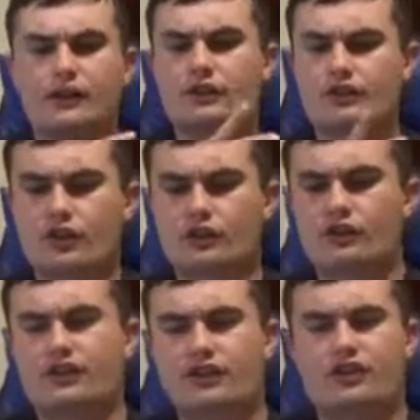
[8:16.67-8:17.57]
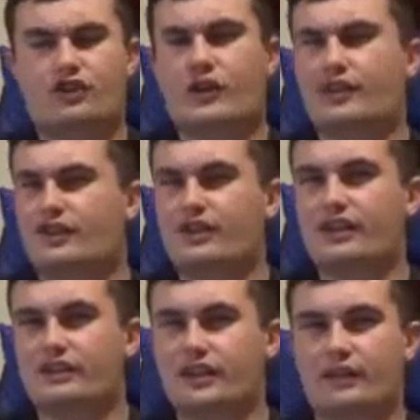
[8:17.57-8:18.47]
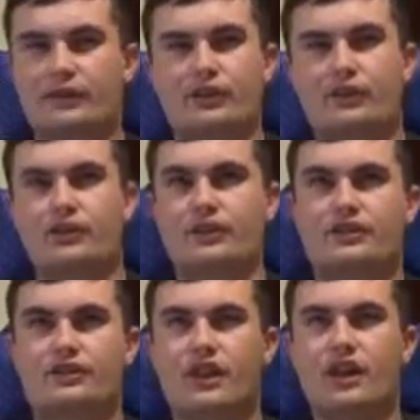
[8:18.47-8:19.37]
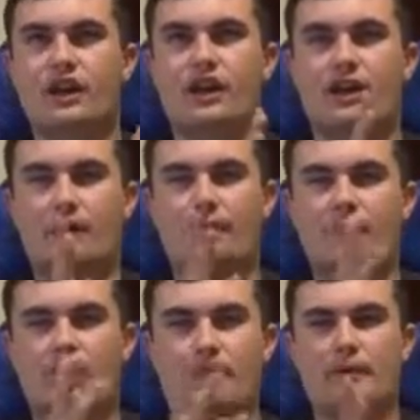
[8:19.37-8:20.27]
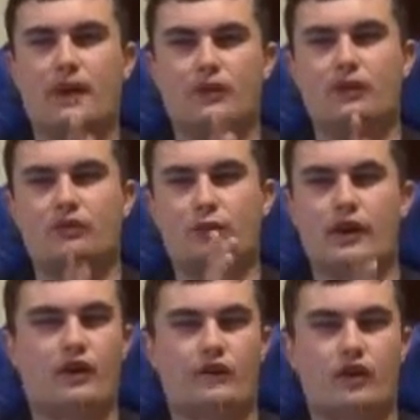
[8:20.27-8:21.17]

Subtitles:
There's also this strange thing that I would notice about whenever